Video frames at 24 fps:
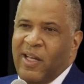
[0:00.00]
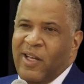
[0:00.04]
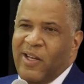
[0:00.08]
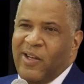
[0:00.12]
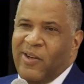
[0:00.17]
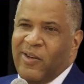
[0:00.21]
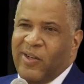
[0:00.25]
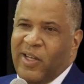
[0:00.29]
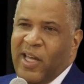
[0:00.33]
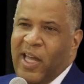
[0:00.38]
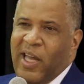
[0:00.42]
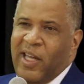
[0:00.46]

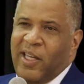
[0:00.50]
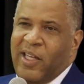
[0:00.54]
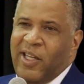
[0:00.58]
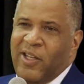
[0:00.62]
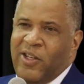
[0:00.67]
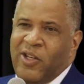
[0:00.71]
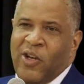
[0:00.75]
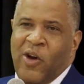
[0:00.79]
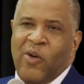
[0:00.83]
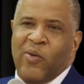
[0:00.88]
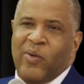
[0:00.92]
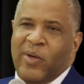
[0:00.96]
Okay? You
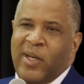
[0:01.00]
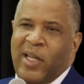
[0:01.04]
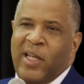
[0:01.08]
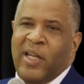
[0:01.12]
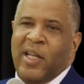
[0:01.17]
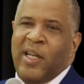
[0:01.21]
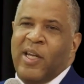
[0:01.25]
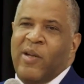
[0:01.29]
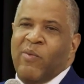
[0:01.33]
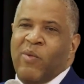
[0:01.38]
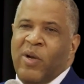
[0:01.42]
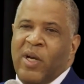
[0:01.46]
don't
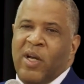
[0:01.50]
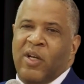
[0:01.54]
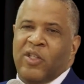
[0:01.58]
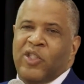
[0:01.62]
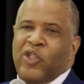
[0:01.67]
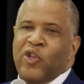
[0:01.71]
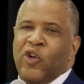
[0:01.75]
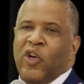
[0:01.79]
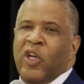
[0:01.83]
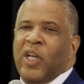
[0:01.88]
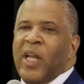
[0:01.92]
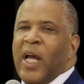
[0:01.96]
need anyone
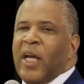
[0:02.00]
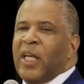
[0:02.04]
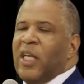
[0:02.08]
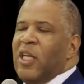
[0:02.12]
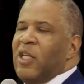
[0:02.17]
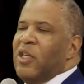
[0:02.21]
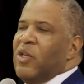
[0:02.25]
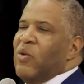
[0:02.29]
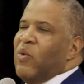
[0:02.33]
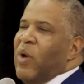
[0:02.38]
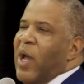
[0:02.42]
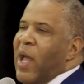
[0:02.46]
else. You're
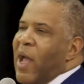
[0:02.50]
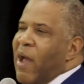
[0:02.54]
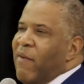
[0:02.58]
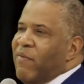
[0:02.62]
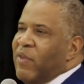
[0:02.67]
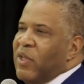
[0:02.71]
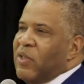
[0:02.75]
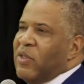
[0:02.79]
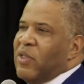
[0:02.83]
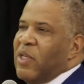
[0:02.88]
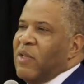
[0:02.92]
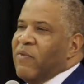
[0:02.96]
lucky you
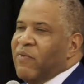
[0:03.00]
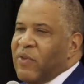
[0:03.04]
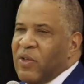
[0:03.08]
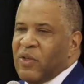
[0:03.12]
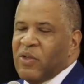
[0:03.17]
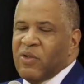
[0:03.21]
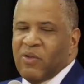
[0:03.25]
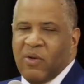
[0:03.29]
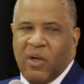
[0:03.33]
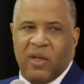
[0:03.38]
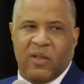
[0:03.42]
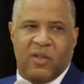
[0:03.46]
have this
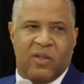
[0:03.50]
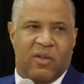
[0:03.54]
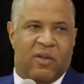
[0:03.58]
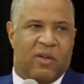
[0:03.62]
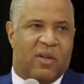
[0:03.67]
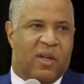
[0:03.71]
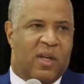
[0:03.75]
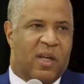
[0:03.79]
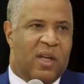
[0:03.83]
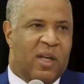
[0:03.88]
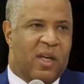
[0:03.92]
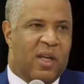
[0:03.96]
infrastructure.
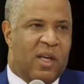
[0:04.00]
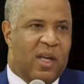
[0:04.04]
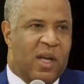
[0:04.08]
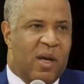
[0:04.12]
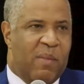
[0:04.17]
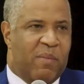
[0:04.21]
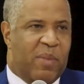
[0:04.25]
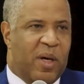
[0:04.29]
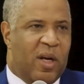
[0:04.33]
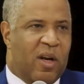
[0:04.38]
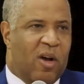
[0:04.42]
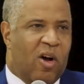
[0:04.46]

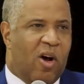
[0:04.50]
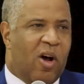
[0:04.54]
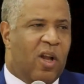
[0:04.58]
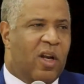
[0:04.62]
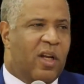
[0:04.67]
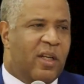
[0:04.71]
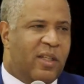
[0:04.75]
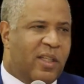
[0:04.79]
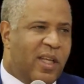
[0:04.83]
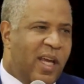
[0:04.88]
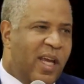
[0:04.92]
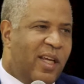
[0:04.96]
But
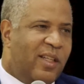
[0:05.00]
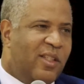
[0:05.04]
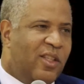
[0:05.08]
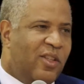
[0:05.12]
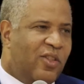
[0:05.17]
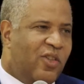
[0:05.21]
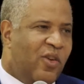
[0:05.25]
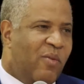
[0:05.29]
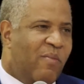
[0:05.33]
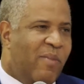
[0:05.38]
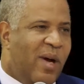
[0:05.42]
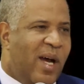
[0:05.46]
all it takes
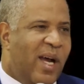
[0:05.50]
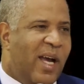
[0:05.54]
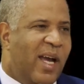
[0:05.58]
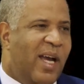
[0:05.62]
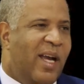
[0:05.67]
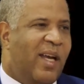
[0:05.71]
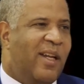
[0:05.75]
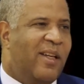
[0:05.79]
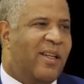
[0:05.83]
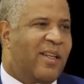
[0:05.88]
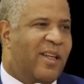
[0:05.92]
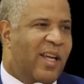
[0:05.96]
is your
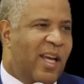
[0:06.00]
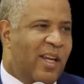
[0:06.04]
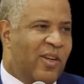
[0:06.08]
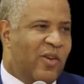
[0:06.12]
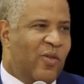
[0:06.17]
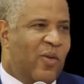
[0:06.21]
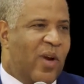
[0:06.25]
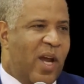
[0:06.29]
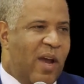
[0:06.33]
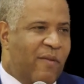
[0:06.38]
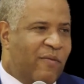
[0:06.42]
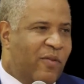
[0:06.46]
mind and
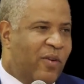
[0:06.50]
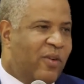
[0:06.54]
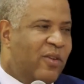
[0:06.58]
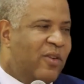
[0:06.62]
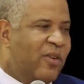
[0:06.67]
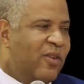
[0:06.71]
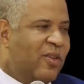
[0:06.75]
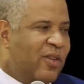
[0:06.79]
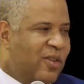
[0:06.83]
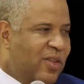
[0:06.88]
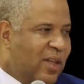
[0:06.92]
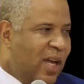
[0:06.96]
your effort and
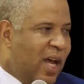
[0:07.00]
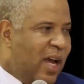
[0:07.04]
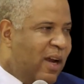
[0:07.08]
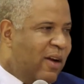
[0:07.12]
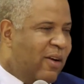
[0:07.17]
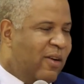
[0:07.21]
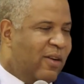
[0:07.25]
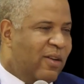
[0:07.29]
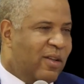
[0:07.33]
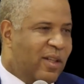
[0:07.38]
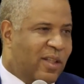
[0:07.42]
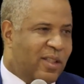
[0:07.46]
your
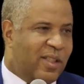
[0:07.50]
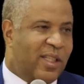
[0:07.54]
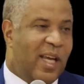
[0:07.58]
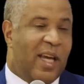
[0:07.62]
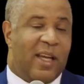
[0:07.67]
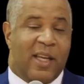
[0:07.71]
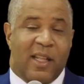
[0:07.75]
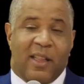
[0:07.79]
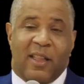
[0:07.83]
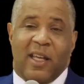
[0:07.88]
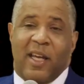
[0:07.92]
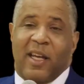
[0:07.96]
desire. And the
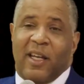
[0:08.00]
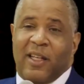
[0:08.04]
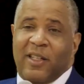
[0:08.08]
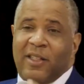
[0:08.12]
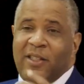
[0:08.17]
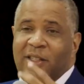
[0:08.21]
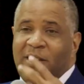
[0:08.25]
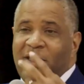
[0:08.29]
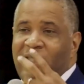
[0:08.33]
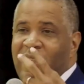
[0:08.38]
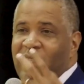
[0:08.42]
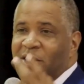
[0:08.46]
second thing
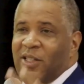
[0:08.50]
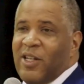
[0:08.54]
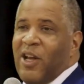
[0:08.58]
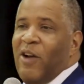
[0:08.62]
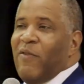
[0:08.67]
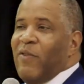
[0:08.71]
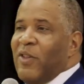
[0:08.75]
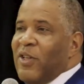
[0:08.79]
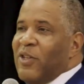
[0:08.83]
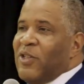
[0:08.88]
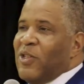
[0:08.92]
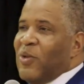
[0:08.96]
is
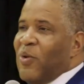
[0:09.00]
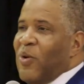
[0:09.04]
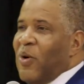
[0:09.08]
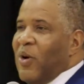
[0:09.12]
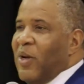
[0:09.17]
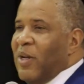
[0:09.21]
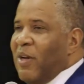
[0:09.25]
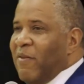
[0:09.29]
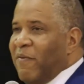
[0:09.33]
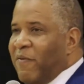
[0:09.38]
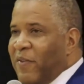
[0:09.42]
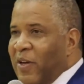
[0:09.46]
discover the
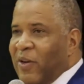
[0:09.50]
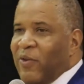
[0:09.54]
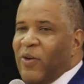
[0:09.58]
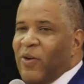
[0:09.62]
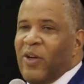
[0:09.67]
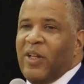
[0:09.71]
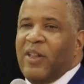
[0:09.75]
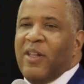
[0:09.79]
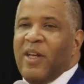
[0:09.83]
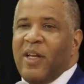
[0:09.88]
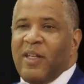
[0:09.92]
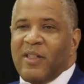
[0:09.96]
joy of
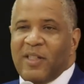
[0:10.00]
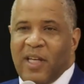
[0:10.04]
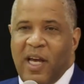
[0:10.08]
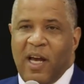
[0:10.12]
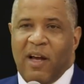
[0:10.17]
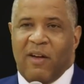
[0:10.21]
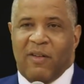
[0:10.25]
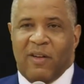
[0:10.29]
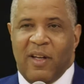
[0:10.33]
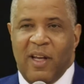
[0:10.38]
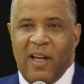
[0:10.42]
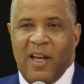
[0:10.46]
figuring things
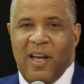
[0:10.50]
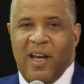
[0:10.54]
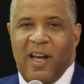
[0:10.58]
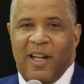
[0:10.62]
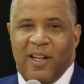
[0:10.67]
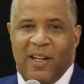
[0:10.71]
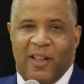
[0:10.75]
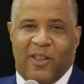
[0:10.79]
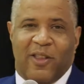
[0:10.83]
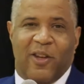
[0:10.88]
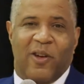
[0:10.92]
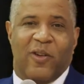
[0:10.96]
out.
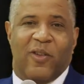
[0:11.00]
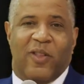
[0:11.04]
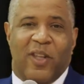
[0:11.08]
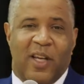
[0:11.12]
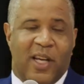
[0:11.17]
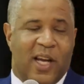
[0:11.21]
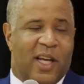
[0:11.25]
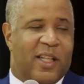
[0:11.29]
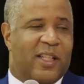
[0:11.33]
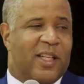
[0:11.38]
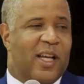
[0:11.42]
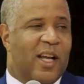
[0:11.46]
And the third
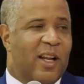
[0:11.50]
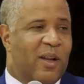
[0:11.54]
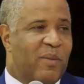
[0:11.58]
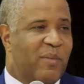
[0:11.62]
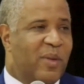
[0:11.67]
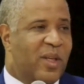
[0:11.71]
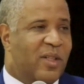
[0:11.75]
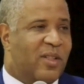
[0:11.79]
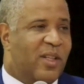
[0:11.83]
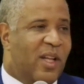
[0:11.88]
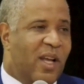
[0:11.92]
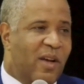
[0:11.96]
thing I tell them
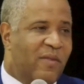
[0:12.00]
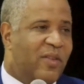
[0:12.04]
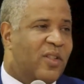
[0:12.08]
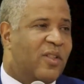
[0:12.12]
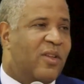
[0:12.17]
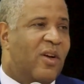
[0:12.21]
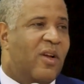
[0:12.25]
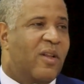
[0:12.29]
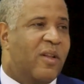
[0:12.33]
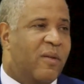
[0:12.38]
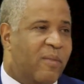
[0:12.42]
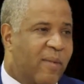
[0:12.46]
is love is
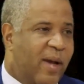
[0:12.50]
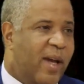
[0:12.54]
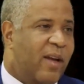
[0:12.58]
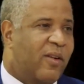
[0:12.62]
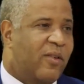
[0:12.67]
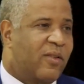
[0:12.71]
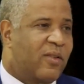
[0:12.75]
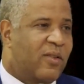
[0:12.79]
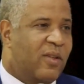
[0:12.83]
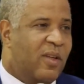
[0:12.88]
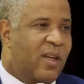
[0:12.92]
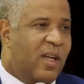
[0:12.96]
all that
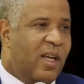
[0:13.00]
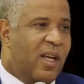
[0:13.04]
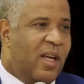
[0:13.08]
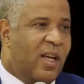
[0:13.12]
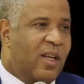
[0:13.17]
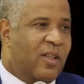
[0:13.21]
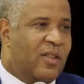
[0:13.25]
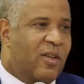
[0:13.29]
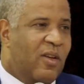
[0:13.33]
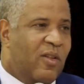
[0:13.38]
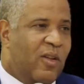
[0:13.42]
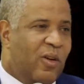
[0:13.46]
matters.
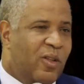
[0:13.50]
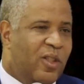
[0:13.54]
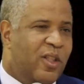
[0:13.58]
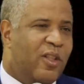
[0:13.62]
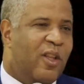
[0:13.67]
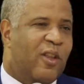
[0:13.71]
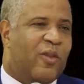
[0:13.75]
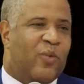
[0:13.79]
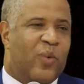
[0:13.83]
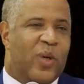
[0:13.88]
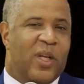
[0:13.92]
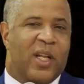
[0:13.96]
So those are
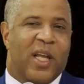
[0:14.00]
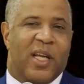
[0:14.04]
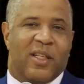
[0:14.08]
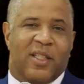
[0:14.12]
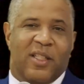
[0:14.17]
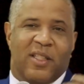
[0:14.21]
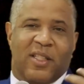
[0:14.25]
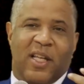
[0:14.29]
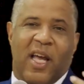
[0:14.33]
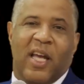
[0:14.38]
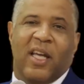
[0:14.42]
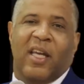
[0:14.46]
the three
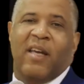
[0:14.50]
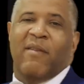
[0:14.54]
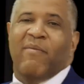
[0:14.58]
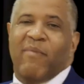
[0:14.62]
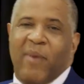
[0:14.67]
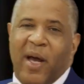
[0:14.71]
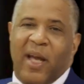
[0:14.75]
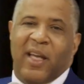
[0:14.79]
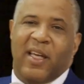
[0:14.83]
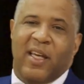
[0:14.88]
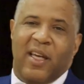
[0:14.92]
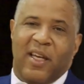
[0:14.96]
lessons I give
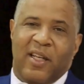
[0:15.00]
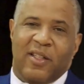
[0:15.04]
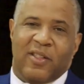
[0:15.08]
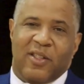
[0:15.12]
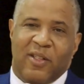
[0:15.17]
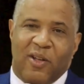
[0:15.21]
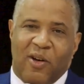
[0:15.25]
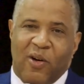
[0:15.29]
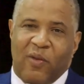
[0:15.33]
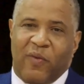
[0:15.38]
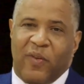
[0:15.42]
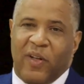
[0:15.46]
my kids,
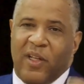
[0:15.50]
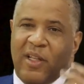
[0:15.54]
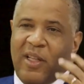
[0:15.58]
and hopefully